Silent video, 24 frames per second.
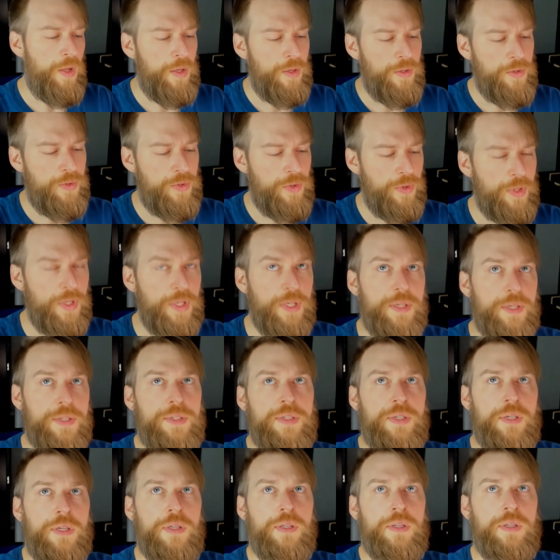So
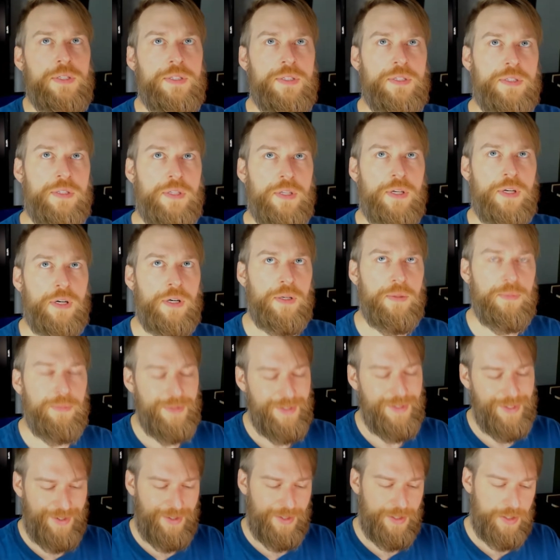this is their,
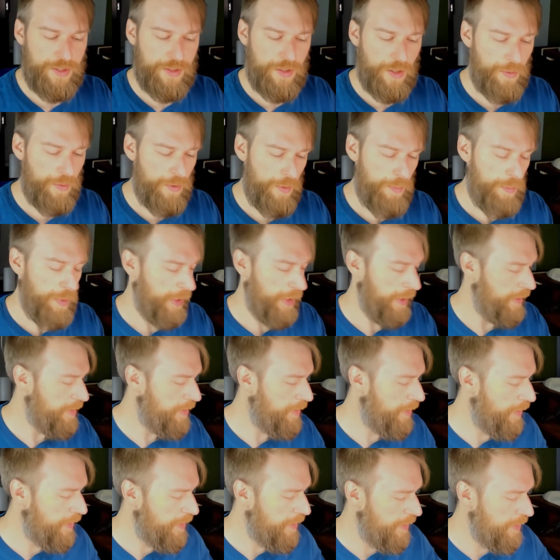well, let's start with the biggest. So
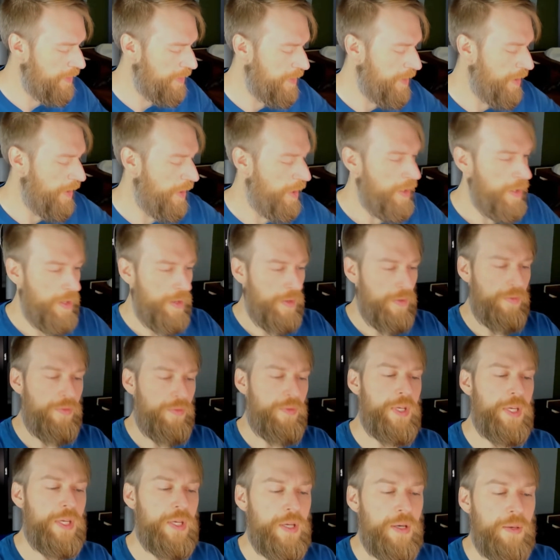this is
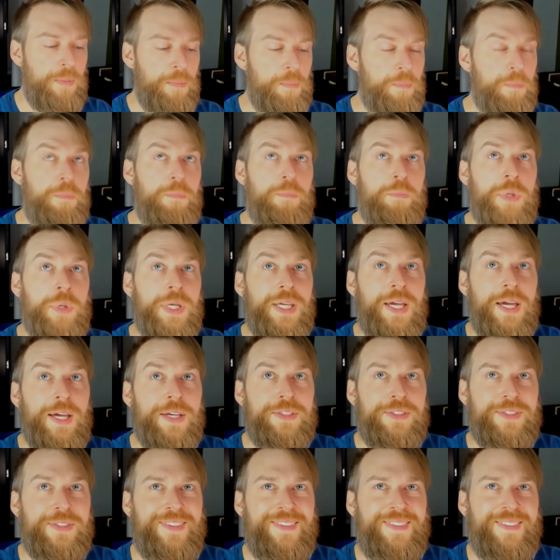the
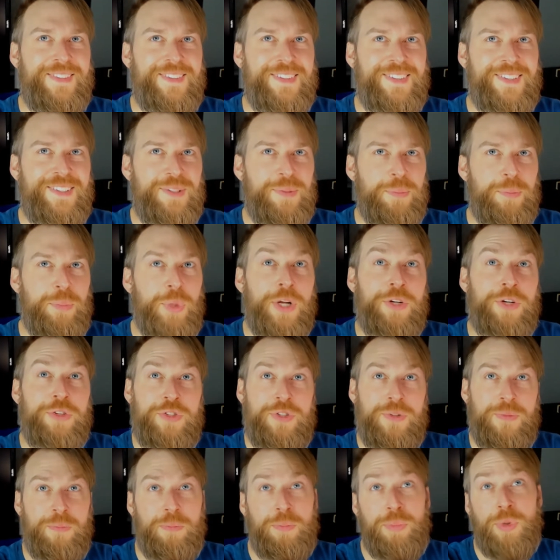BS brush
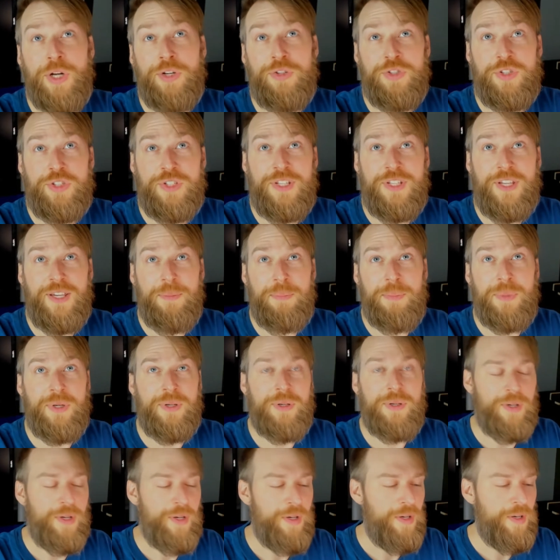tip.
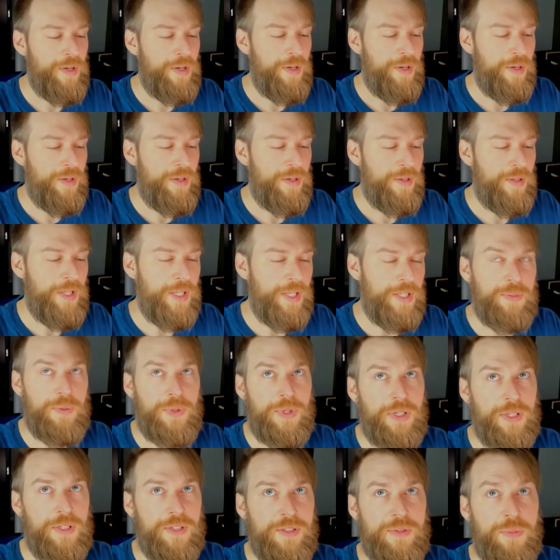That's what
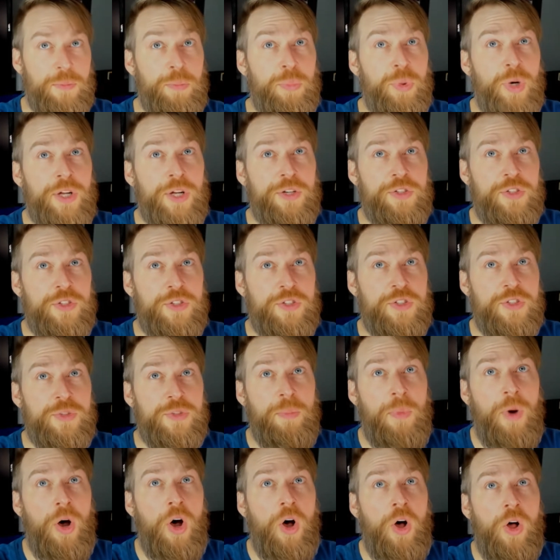it is. Brush
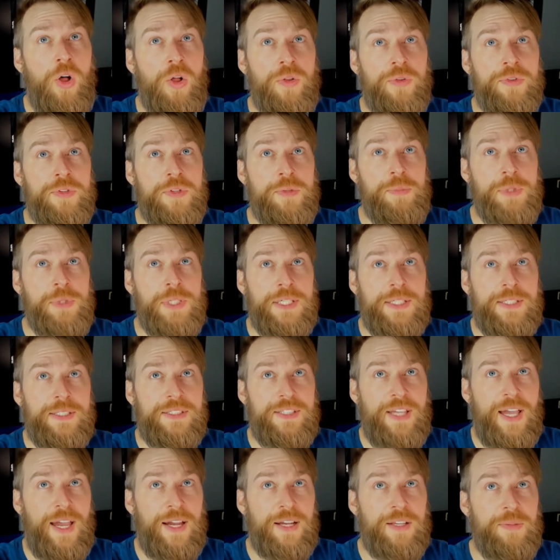small, to be
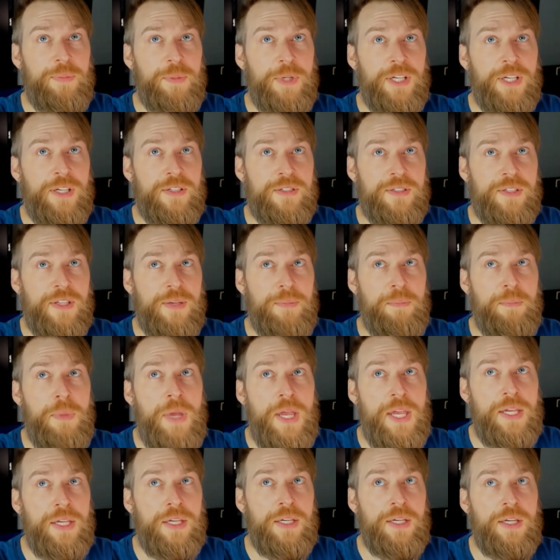exact, because they
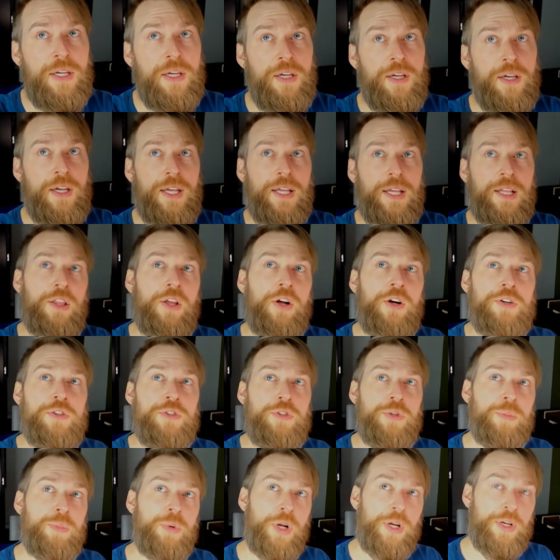make a
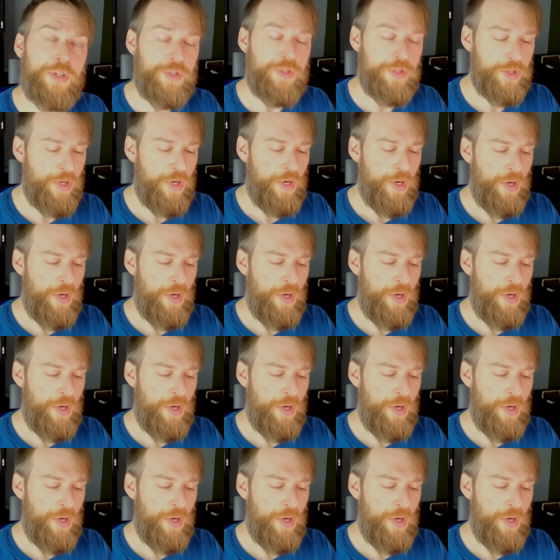larger brush,